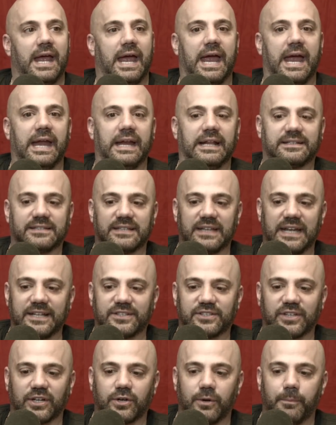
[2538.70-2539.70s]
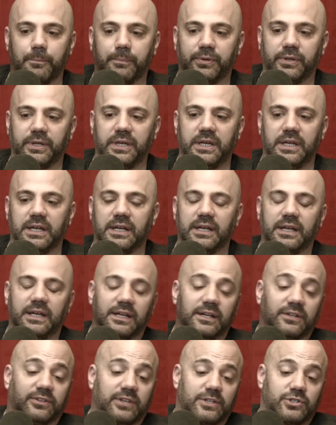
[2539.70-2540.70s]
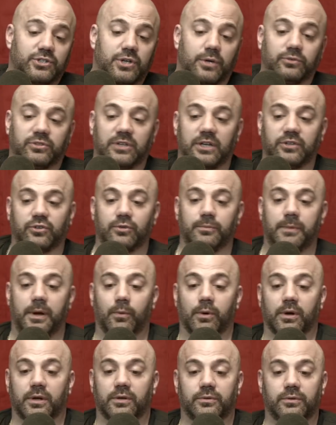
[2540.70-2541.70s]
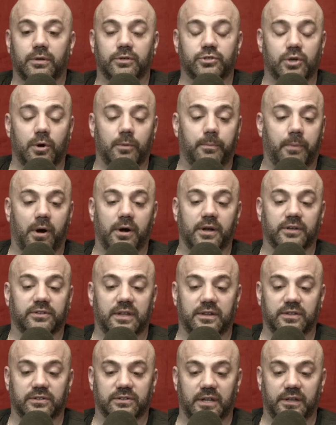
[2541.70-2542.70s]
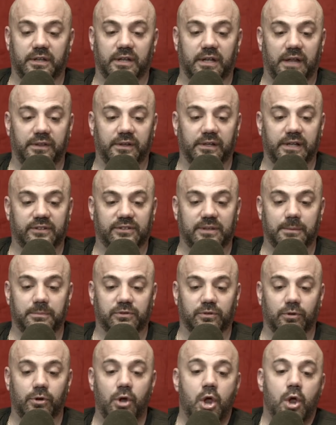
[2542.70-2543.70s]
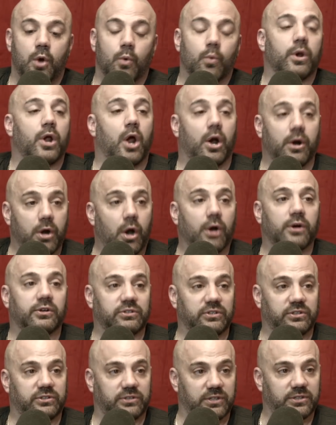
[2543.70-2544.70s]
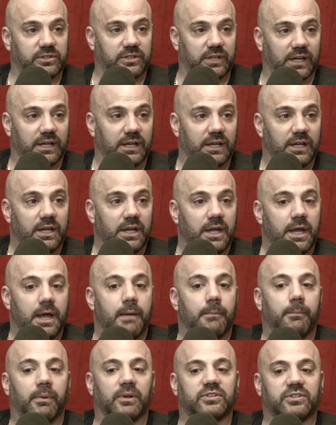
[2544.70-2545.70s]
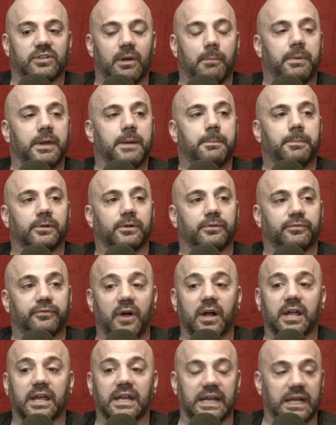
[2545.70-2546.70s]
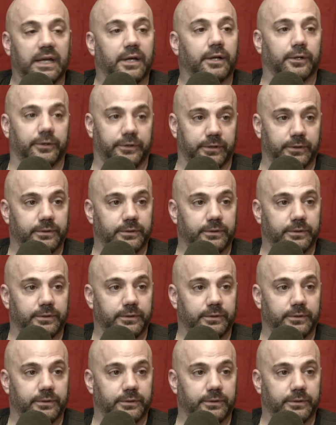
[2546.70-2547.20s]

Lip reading: And it's a complete, and it's like Joe said too, man. Joe Bartnick said this on the last episode. We are narcissistic, but some people are fucking ill, dude.